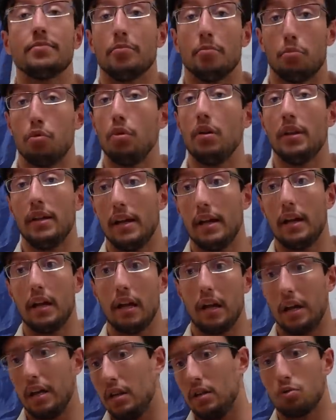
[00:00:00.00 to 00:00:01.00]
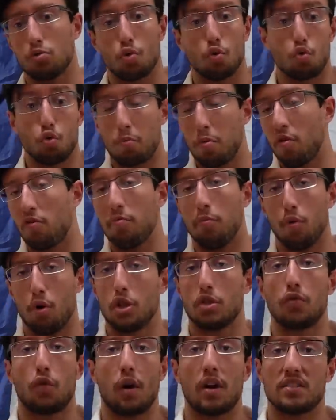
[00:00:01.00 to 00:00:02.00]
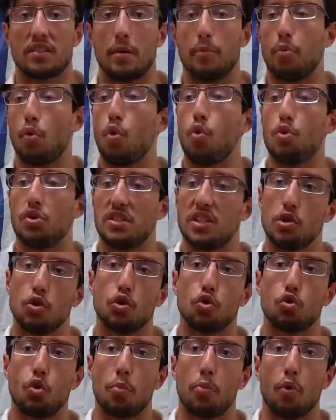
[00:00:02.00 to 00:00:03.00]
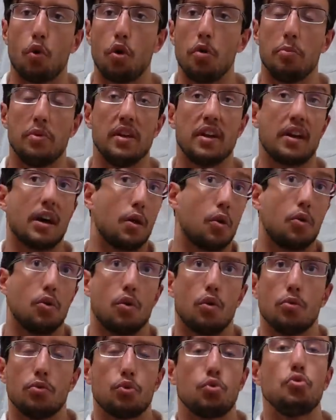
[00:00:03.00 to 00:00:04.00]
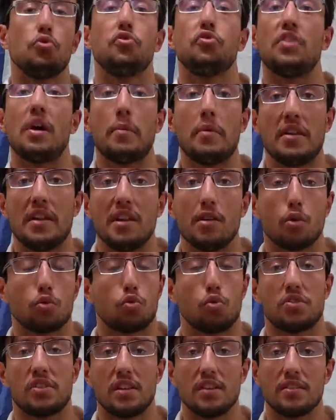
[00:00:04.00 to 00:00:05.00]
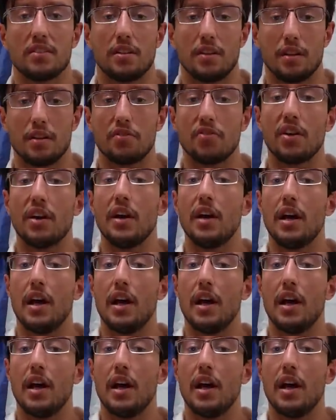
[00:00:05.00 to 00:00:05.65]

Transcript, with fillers: Bullying is a group of boys, for example, who see another boy being, I don't know, too feminine or too sensitive,